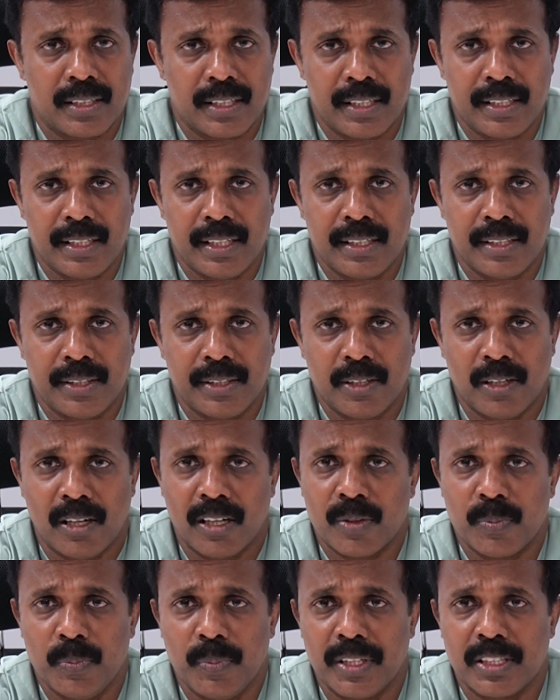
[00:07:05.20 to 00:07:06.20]
red and
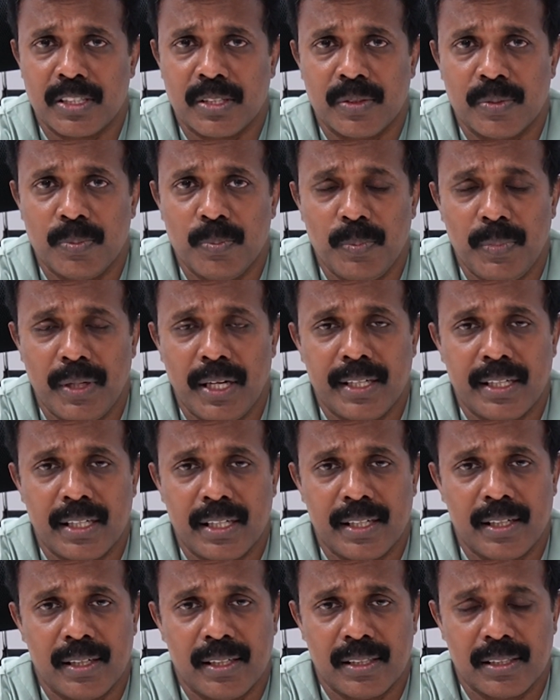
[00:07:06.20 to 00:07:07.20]
dark mixed blood
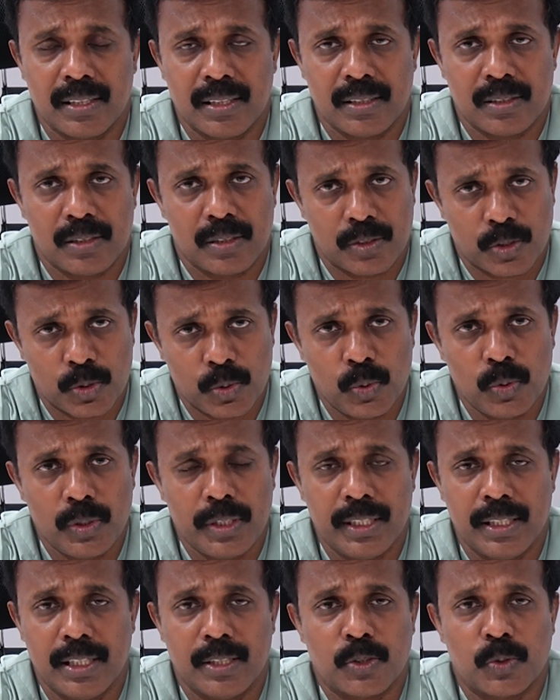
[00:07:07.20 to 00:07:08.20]

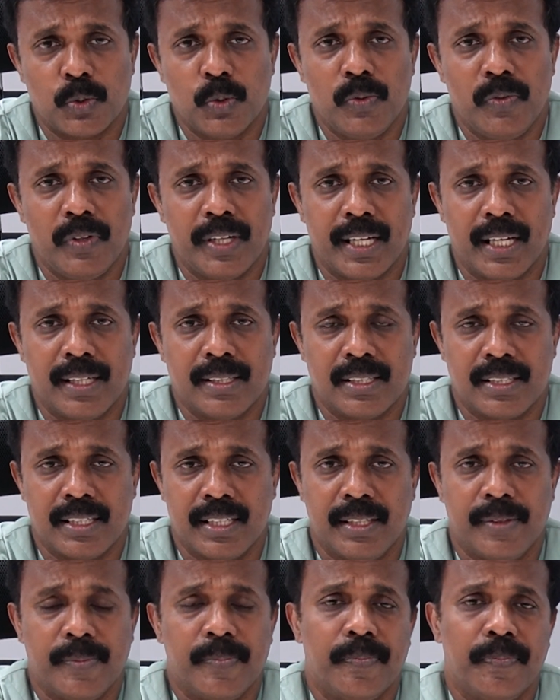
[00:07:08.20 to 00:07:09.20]
stool in a stool we can
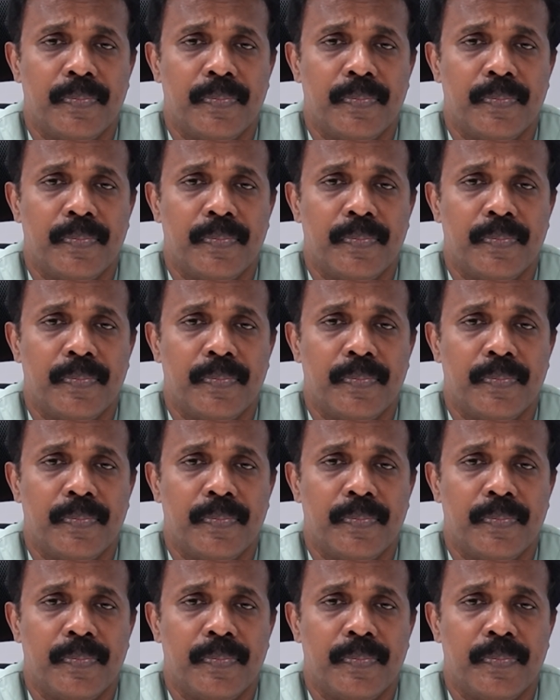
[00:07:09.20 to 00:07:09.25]
see.